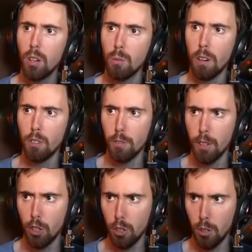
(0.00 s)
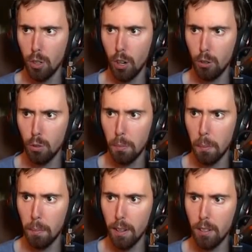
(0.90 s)
Razorfin shoulder guards would have
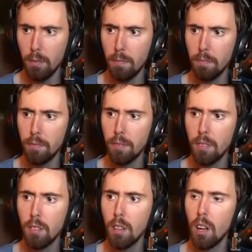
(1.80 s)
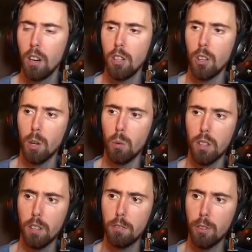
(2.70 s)
been better? No, they
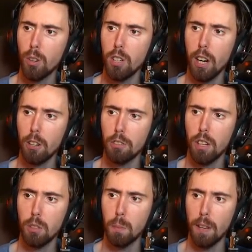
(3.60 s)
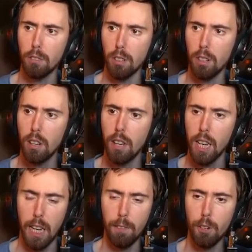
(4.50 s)
wouldn't have. Your entire set's basic.
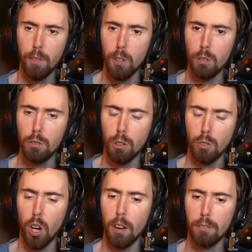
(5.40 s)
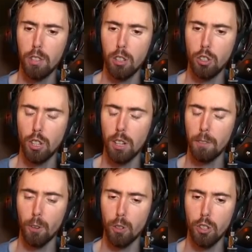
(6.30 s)
Even if you use those offset shitty
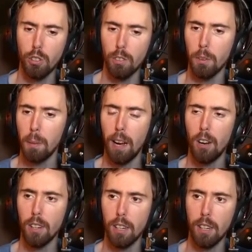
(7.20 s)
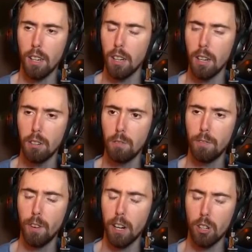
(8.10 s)
versions of the Paladin
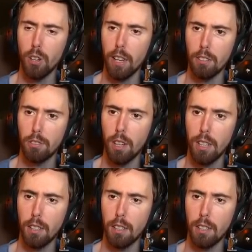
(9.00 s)
Fireland set,